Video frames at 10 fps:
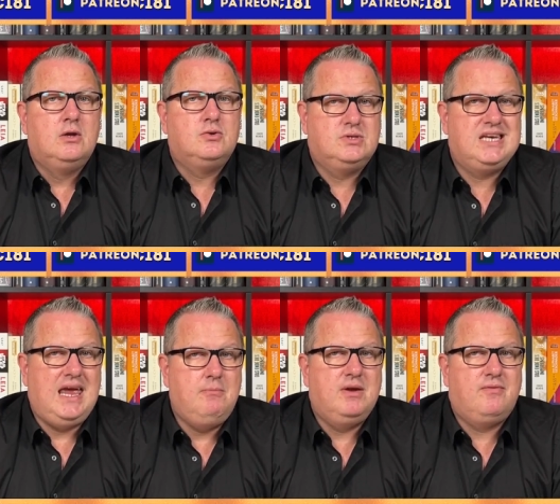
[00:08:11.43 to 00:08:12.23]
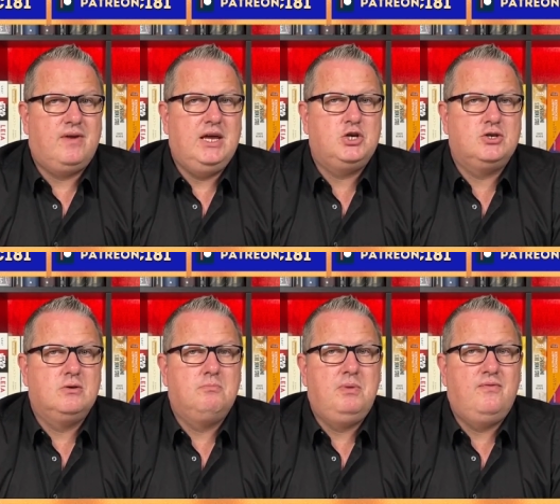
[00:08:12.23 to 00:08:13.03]
to tame
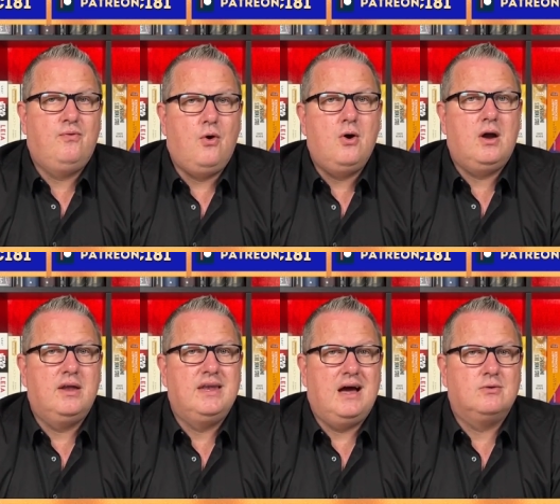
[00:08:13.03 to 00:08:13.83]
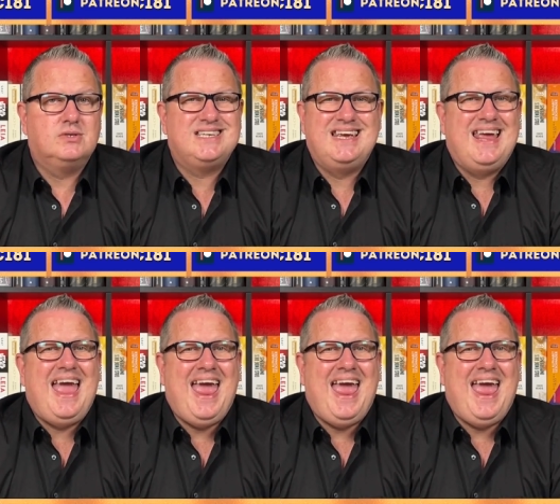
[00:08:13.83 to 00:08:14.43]
inflation before announcing